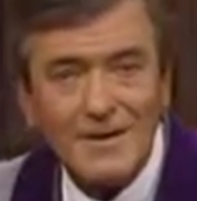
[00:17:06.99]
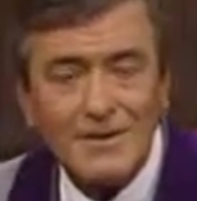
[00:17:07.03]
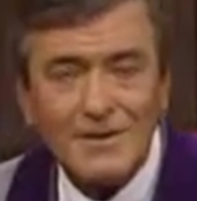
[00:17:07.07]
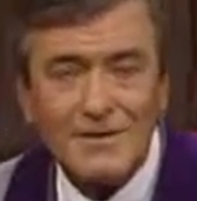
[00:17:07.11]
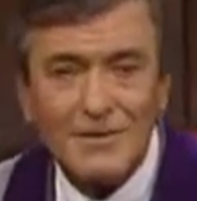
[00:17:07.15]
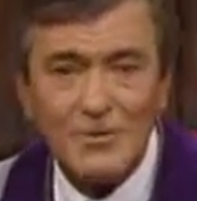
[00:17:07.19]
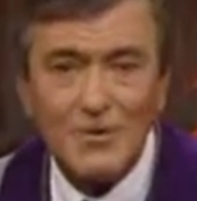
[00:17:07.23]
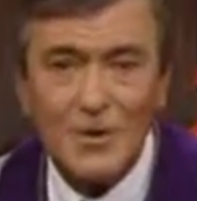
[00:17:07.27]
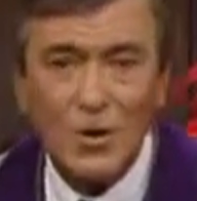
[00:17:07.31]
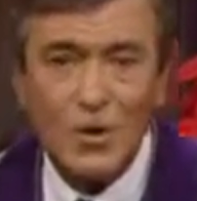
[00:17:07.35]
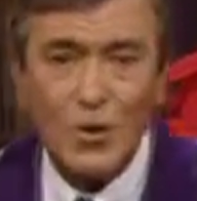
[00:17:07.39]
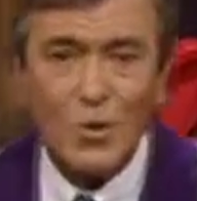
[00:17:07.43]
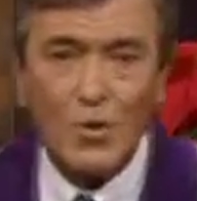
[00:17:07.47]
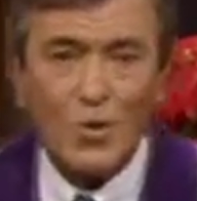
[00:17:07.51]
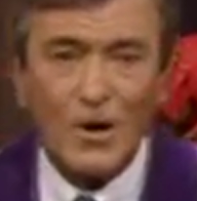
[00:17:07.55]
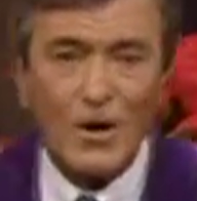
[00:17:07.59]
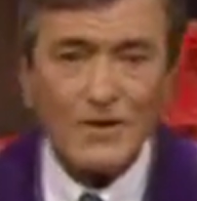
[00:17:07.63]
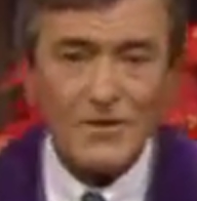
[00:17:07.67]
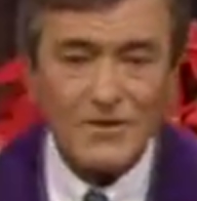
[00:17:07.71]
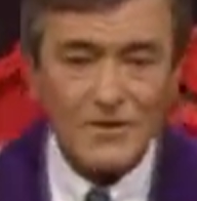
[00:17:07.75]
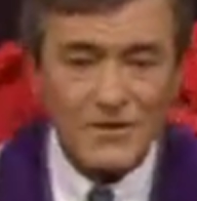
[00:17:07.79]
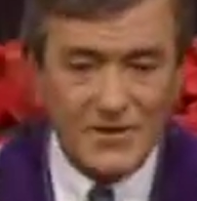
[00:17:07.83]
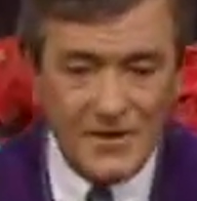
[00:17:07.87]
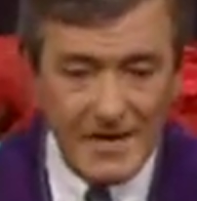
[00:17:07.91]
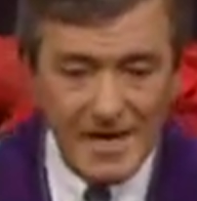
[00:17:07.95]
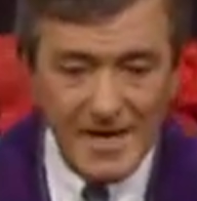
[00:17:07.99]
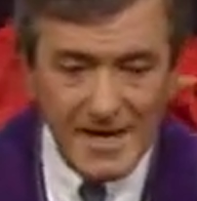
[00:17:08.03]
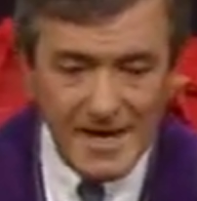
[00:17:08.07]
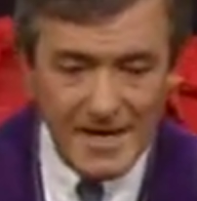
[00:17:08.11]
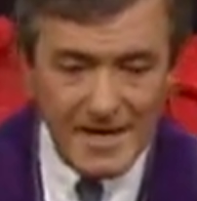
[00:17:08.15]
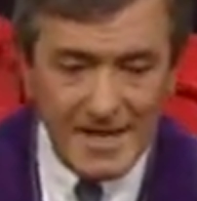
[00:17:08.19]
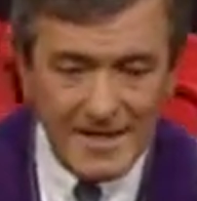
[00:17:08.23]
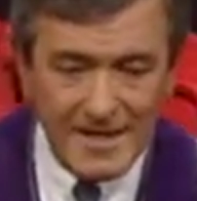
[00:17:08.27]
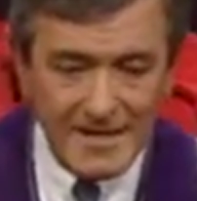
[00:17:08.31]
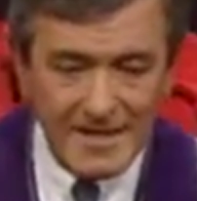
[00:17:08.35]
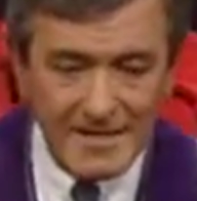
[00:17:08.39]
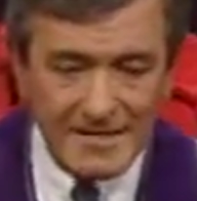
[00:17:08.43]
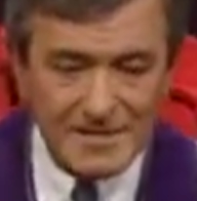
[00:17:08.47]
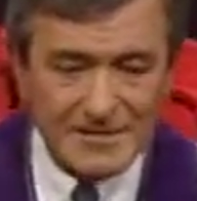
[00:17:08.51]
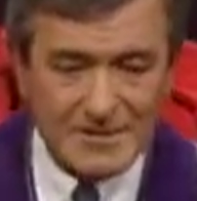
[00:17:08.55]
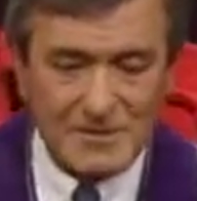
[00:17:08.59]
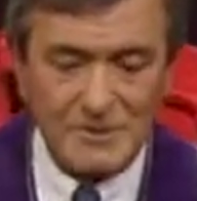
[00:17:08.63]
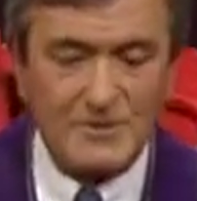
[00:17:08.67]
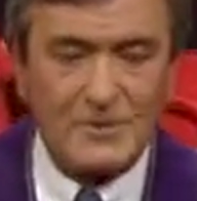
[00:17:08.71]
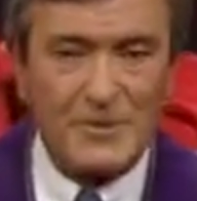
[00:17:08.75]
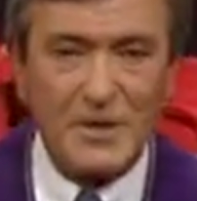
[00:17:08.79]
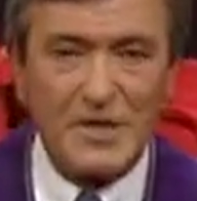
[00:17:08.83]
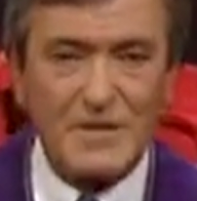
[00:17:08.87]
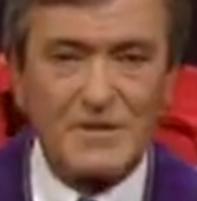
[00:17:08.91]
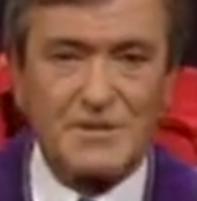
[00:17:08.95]
No one day is the
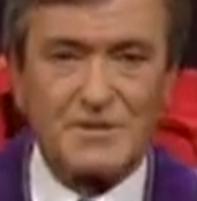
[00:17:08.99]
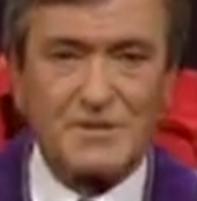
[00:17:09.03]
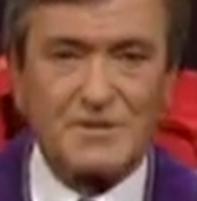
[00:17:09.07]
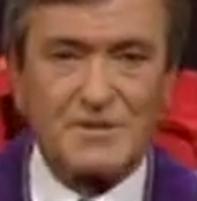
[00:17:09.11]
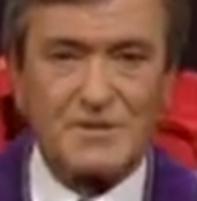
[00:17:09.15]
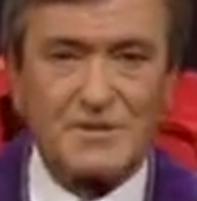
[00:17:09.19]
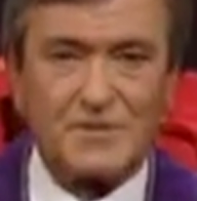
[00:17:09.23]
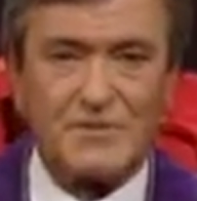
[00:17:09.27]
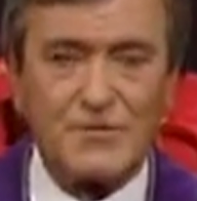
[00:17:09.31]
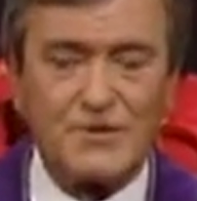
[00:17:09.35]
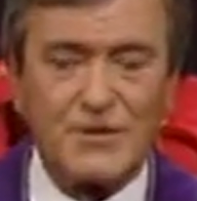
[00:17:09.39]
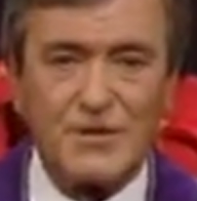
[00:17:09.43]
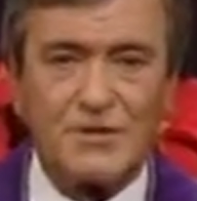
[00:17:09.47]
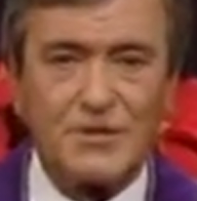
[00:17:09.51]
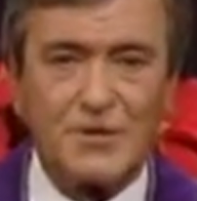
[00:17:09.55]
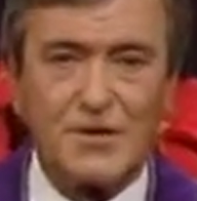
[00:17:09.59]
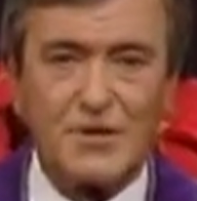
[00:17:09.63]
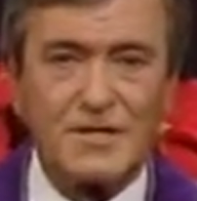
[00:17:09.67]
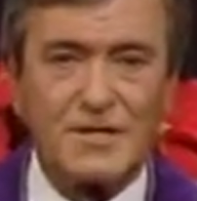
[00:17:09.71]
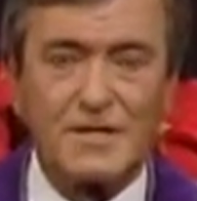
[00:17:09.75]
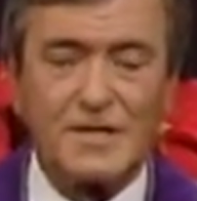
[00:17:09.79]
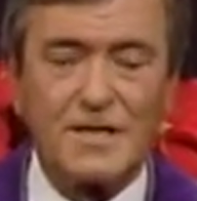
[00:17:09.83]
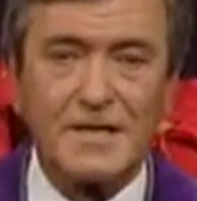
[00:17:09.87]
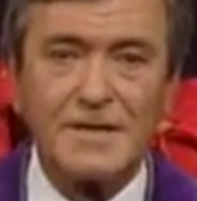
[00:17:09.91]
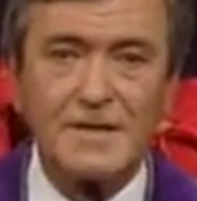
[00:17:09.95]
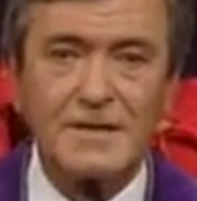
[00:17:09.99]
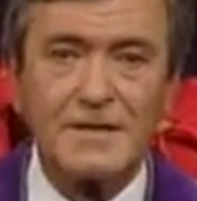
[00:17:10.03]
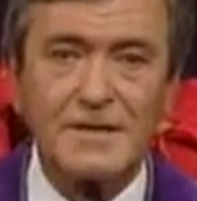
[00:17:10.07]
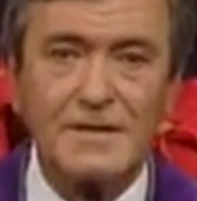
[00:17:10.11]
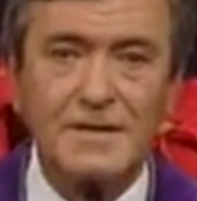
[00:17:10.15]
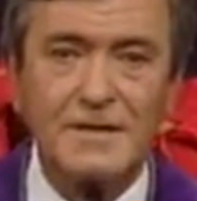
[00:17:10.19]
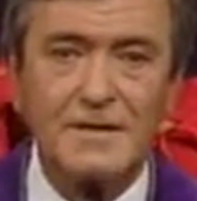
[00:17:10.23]
basis of rejoicing.